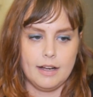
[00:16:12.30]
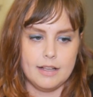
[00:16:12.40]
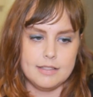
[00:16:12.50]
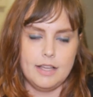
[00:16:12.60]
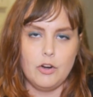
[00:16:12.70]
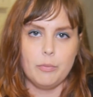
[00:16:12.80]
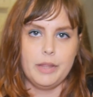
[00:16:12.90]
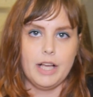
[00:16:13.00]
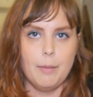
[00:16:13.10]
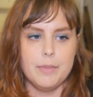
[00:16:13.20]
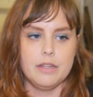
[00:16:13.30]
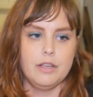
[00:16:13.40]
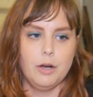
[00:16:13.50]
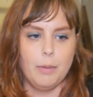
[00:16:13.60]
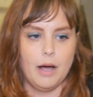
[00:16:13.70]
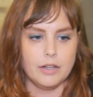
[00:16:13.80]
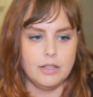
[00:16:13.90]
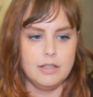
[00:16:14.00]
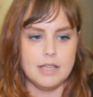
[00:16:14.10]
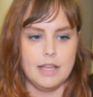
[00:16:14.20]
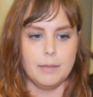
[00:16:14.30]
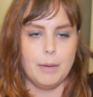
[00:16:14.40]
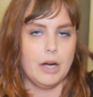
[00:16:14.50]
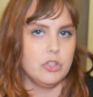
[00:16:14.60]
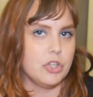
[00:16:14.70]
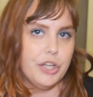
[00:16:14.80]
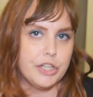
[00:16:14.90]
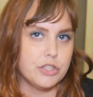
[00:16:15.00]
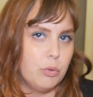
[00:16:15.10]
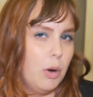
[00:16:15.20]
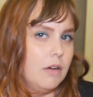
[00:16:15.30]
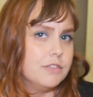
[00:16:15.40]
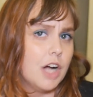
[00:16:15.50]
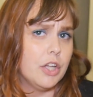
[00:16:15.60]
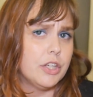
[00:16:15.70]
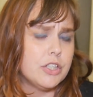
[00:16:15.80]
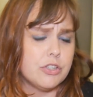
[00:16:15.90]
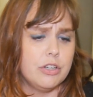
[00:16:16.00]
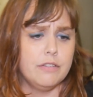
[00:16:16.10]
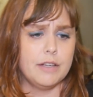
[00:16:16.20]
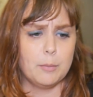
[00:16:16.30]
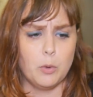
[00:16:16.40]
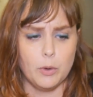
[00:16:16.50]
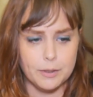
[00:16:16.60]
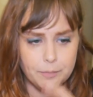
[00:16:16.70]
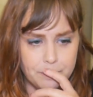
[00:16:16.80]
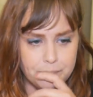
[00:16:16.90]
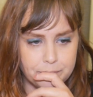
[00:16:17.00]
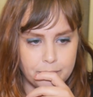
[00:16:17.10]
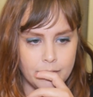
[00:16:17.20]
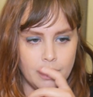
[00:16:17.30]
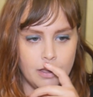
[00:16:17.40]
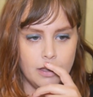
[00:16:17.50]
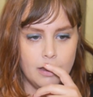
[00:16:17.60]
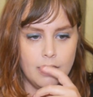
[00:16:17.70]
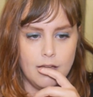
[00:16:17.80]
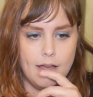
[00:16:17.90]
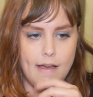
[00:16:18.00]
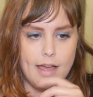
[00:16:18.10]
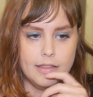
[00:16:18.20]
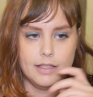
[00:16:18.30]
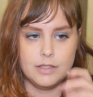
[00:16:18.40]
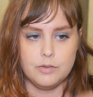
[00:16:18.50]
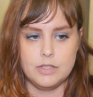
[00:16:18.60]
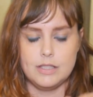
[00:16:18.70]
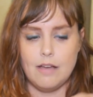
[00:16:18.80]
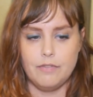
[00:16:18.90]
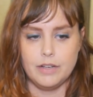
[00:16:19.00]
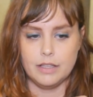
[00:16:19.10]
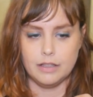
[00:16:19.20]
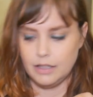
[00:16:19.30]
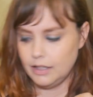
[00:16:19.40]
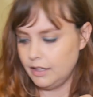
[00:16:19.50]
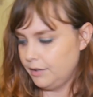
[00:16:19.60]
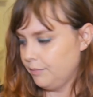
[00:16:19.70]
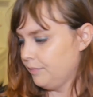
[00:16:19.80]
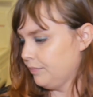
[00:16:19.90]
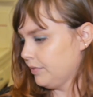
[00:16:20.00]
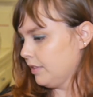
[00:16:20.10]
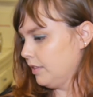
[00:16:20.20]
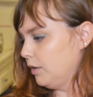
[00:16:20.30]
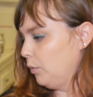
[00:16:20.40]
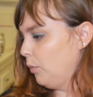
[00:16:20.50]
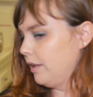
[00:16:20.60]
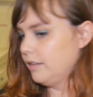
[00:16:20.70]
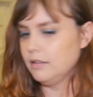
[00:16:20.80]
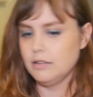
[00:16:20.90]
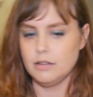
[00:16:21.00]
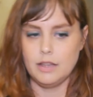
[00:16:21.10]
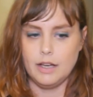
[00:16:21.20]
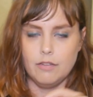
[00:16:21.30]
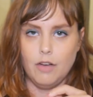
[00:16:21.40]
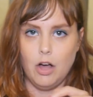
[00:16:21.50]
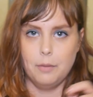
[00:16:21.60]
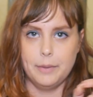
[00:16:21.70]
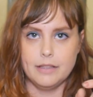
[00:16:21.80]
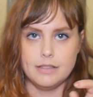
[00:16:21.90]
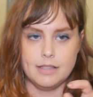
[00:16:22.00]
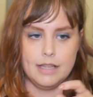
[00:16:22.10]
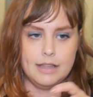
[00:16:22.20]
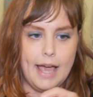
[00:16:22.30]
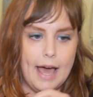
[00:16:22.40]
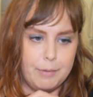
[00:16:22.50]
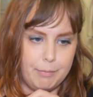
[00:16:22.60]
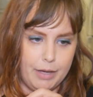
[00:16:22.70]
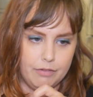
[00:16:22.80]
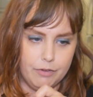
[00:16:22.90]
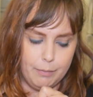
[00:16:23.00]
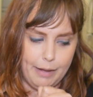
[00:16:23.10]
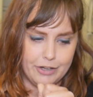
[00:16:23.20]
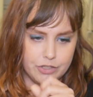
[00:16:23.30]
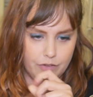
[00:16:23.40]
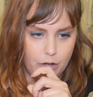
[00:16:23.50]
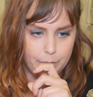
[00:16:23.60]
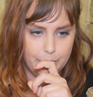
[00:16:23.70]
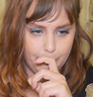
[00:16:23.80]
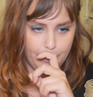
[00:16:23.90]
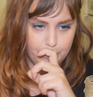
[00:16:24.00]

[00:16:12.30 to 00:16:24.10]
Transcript: because they normally come in the little bottles and the bottles are like $12 or even more. And this was definitely the one thing of almonds that they had me make for a batch of almond